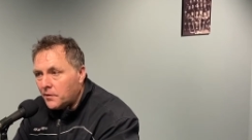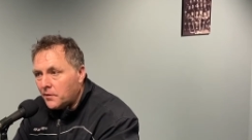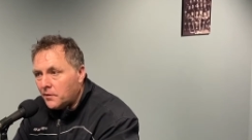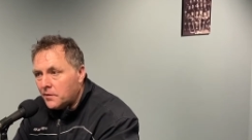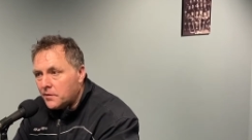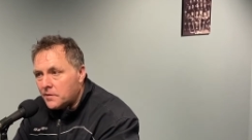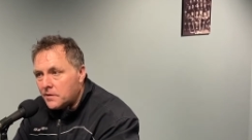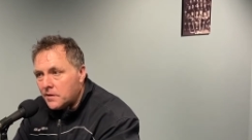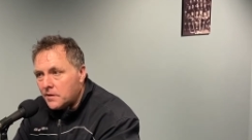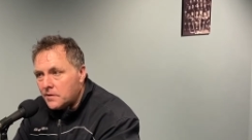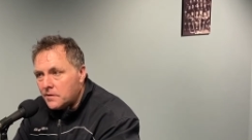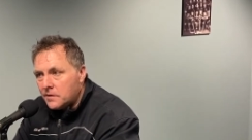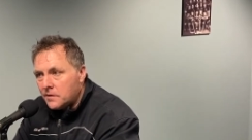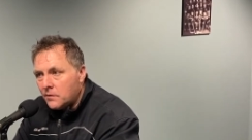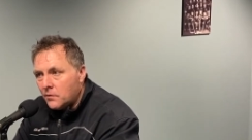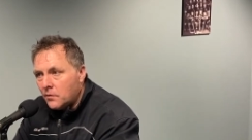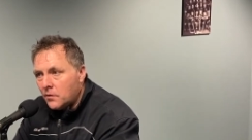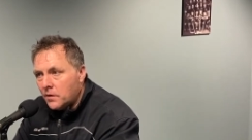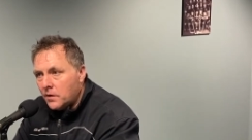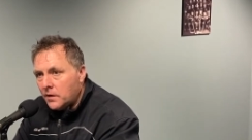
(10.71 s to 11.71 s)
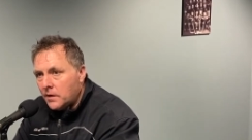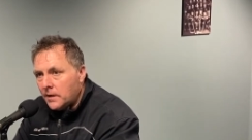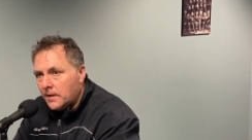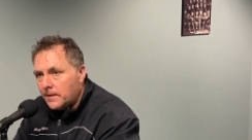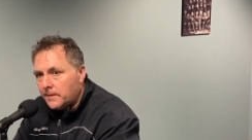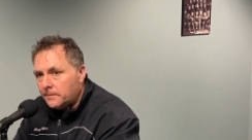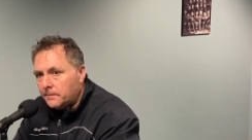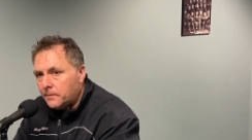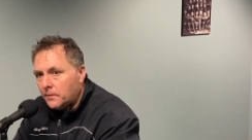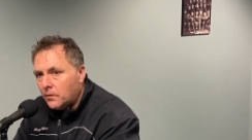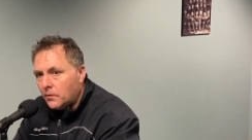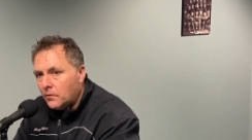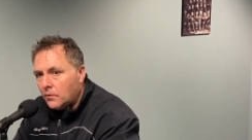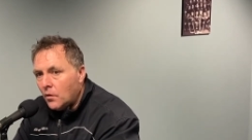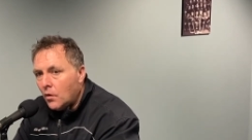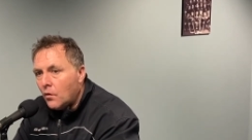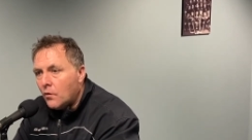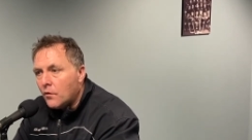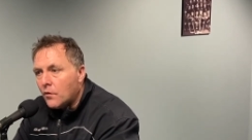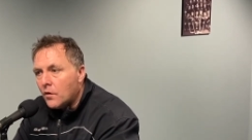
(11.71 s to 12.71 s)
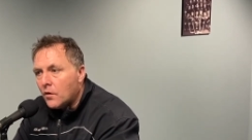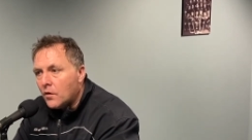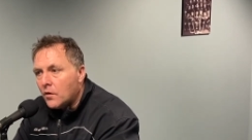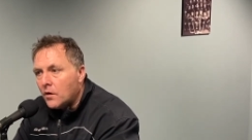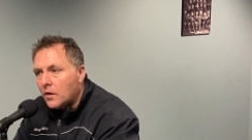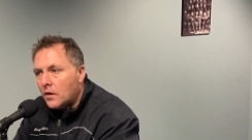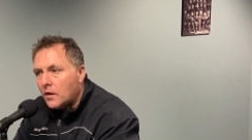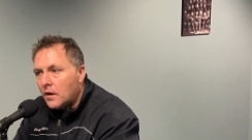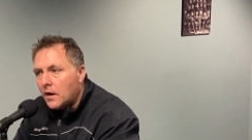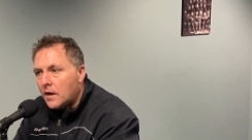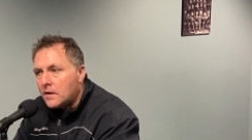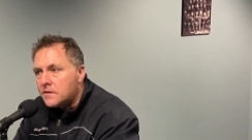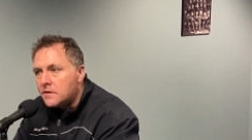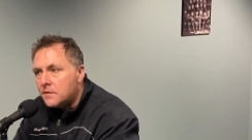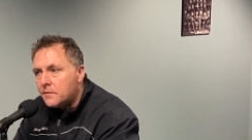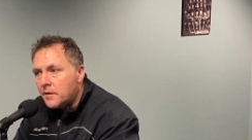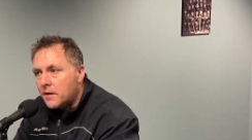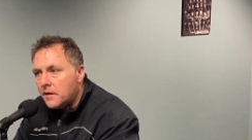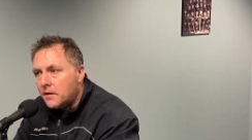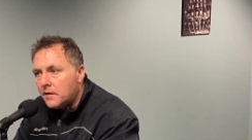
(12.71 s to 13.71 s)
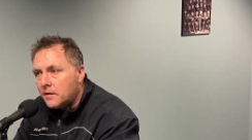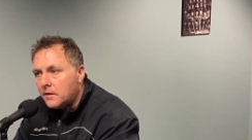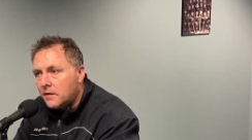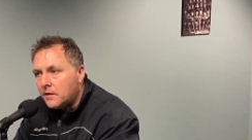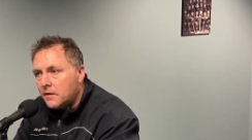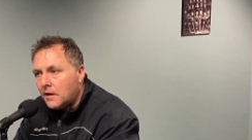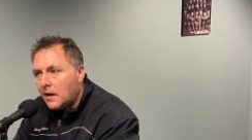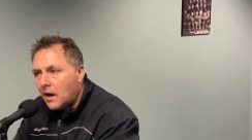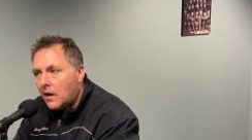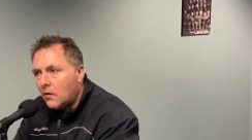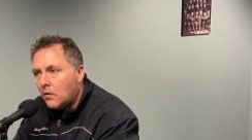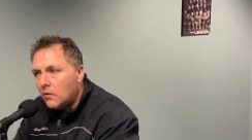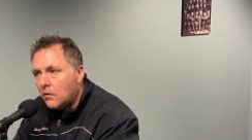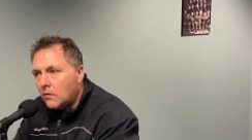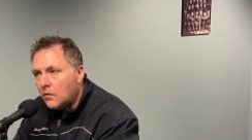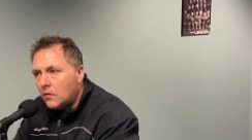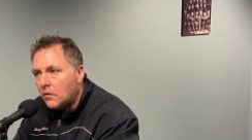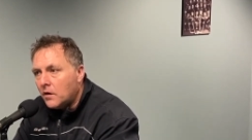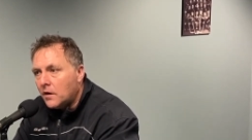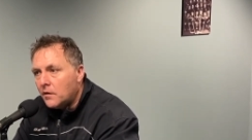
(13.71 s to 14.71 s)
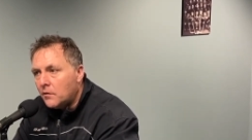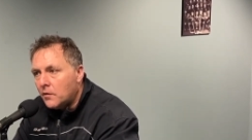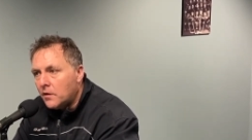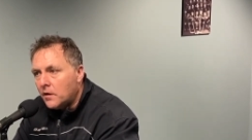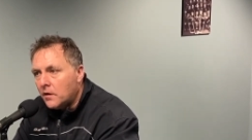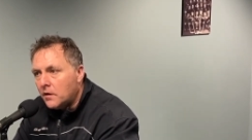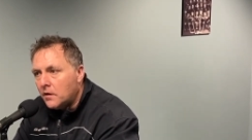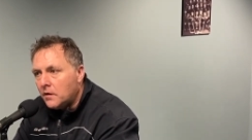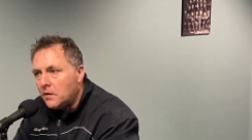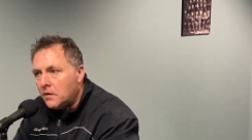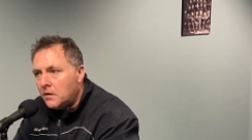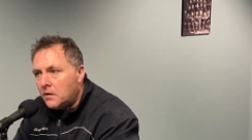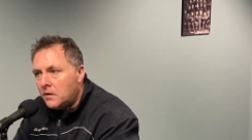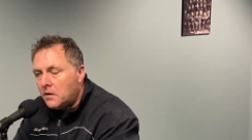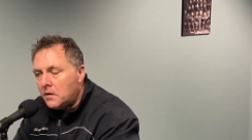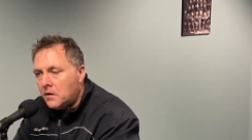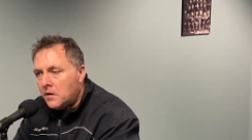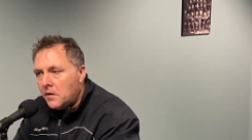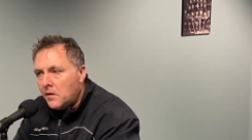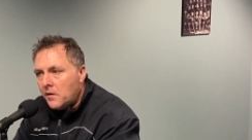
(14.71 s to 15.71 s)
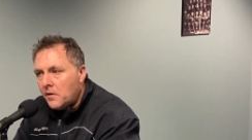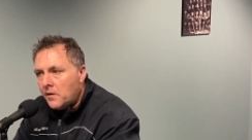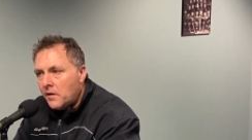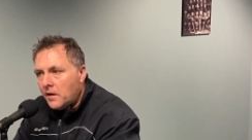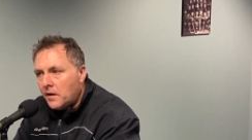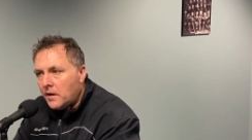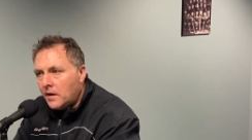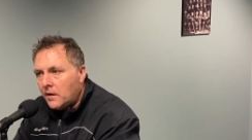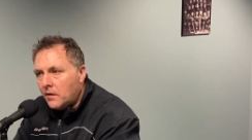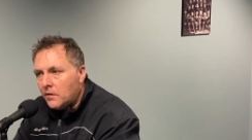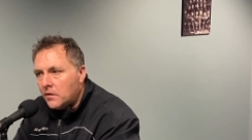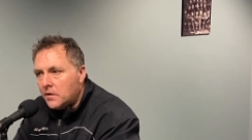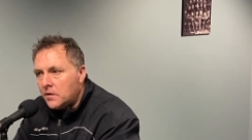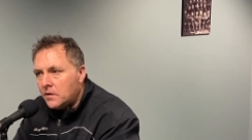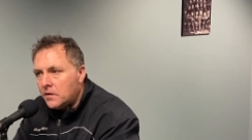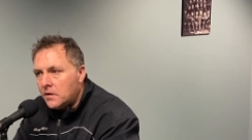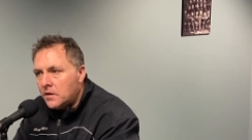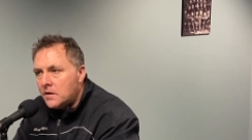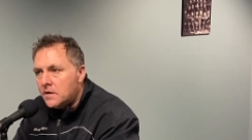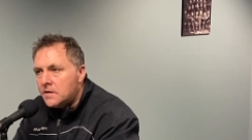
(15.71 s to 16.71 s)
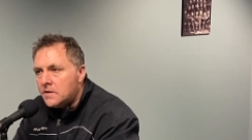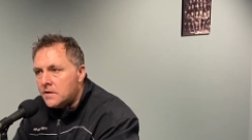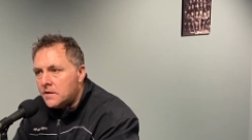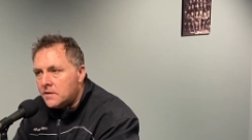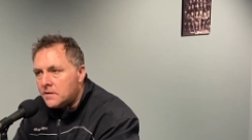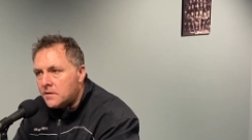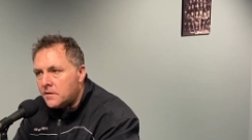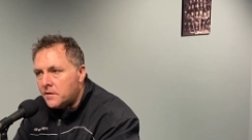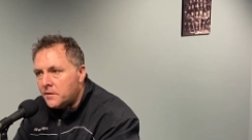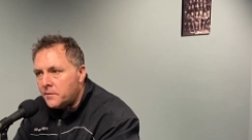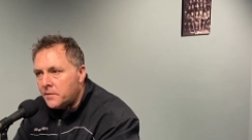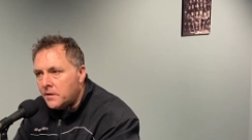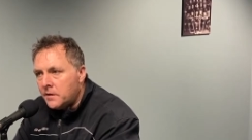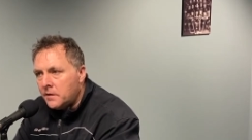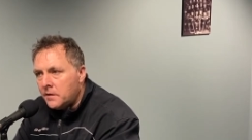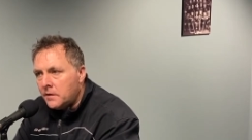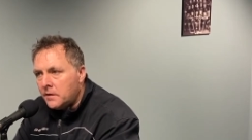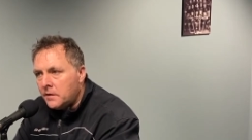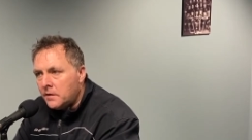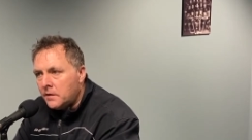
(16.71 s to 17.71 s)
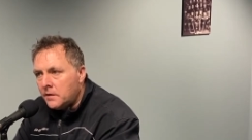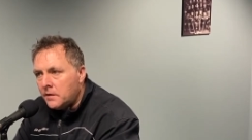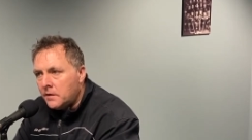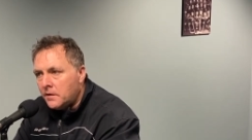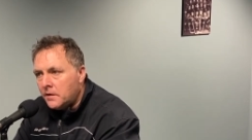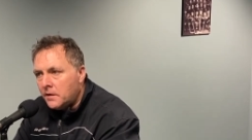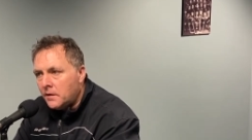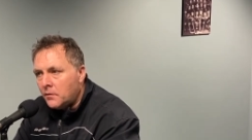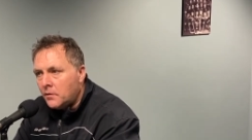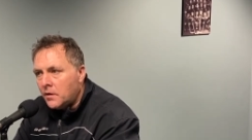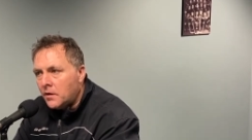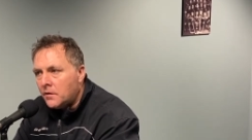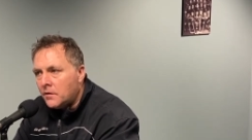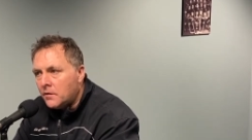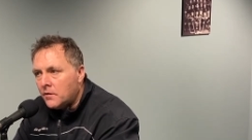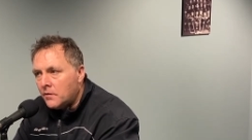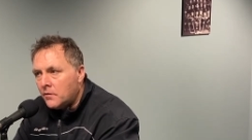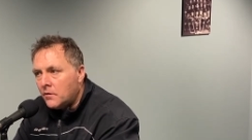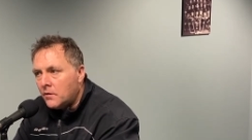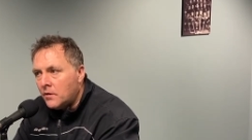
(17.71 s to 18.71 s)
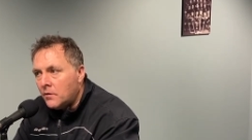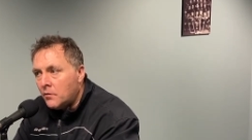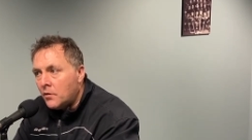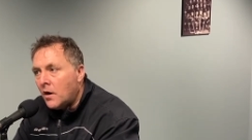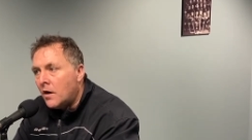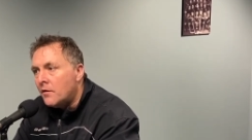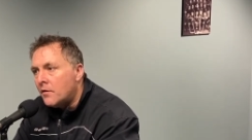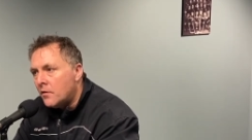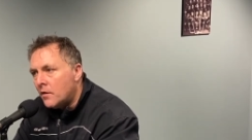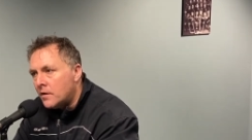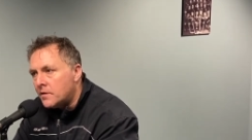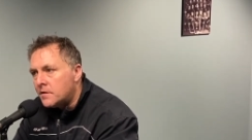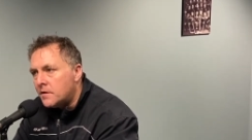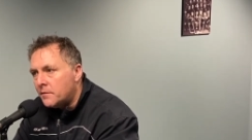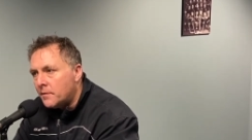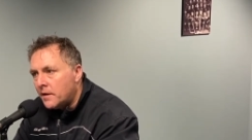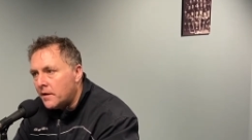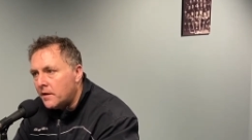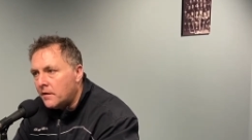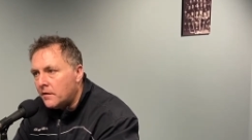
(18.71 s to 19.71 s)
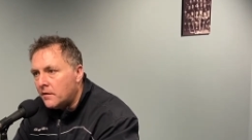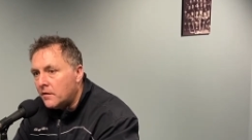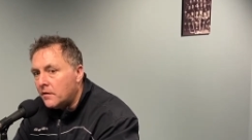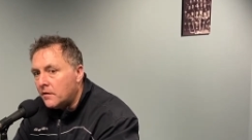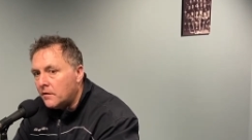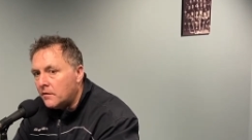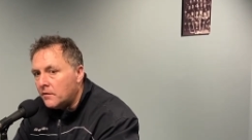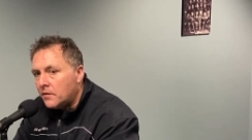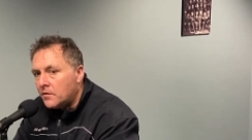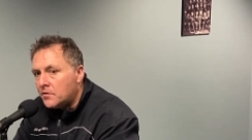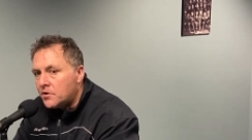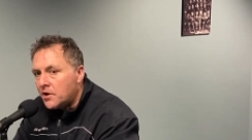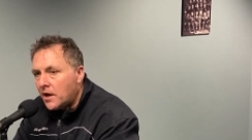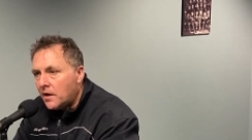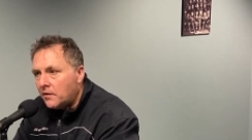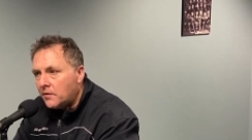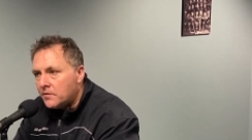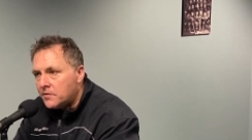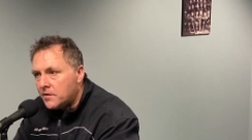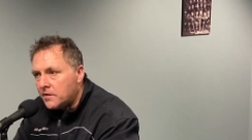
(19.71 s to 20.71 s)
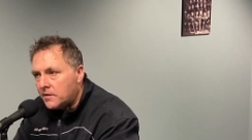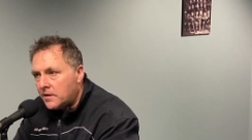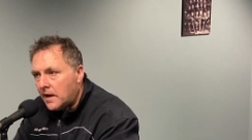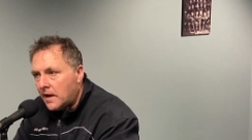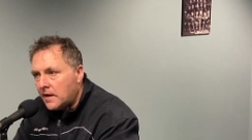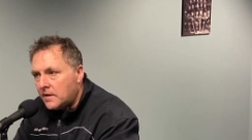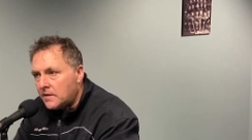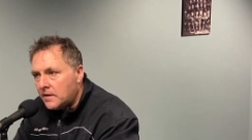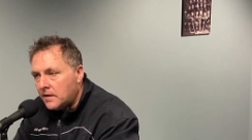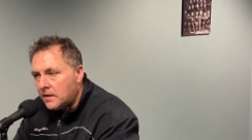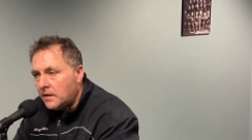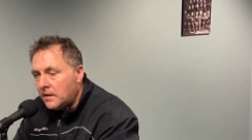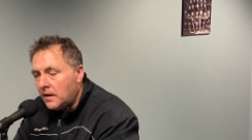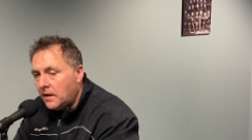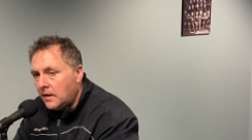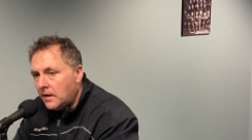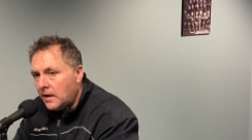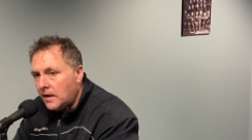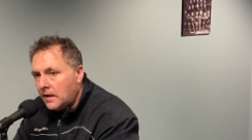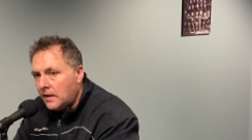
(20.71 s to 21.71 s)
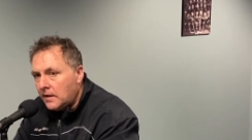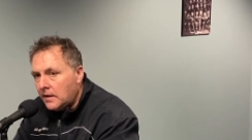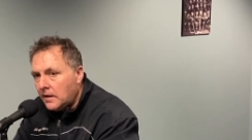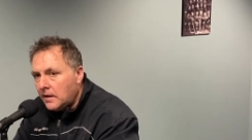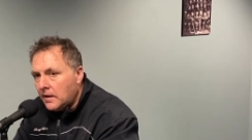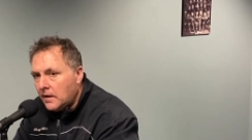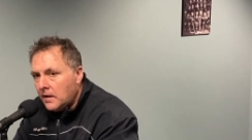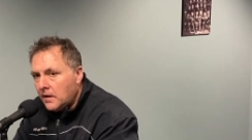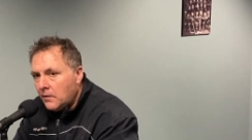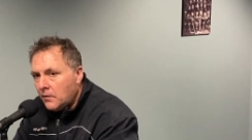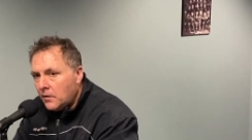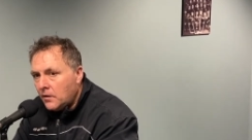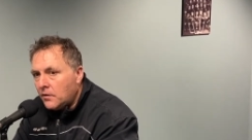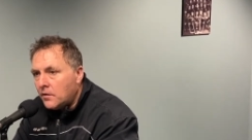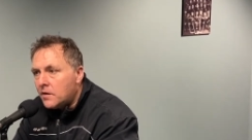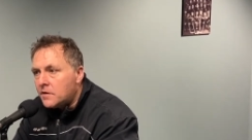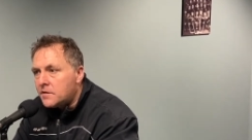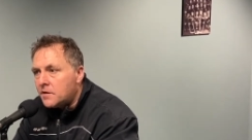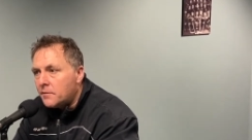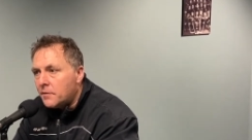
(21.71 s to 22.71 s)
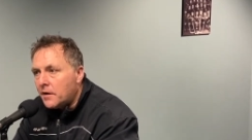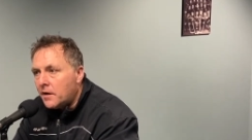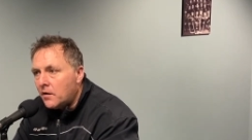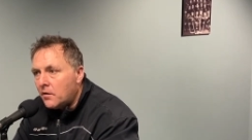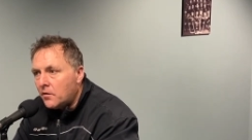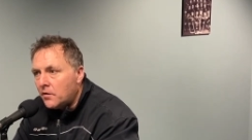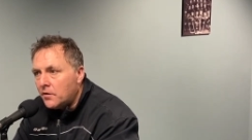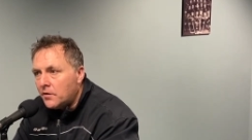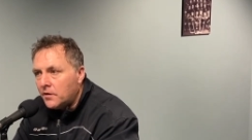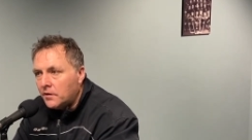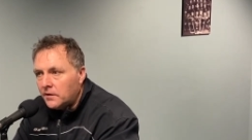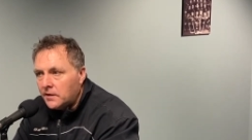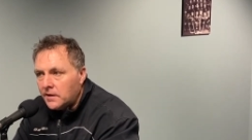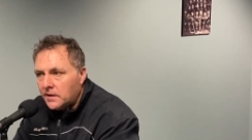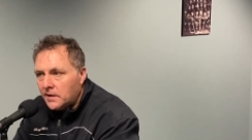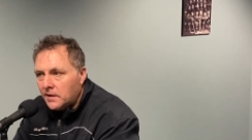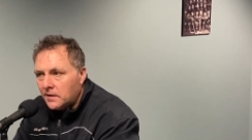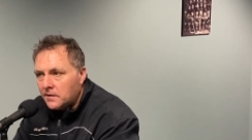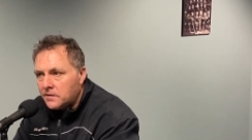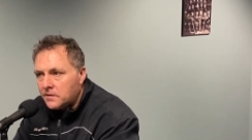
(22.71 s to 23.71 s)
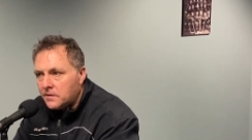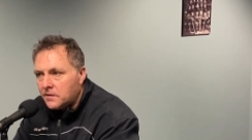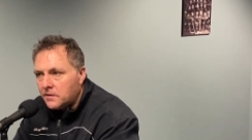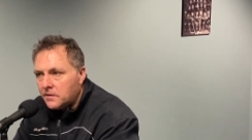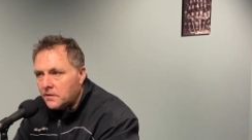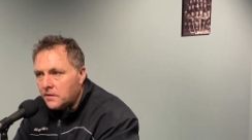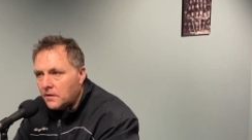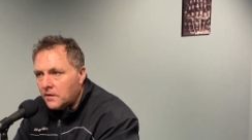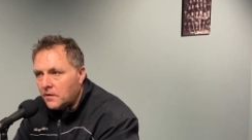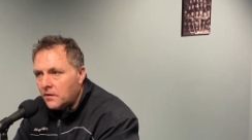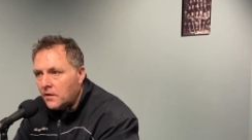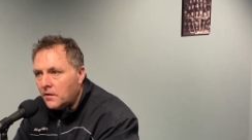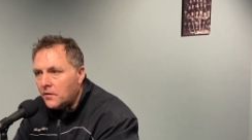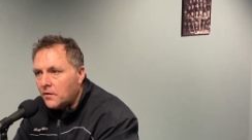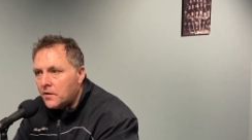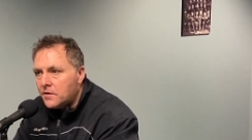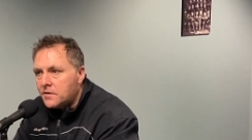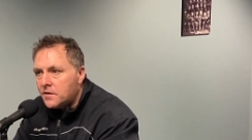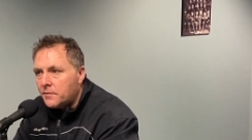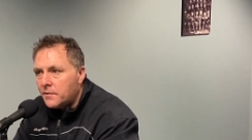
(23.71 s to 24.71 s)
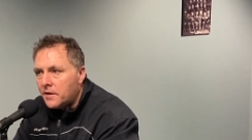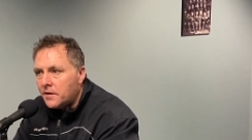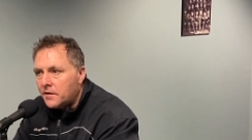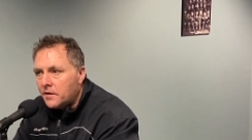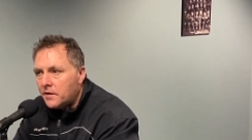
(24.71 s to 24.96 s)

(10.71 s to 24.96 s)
is we overestimate how great we are and how easy it's going to be. And we underestimate the challenge at hand. We underestimate how good the league is. Underestimate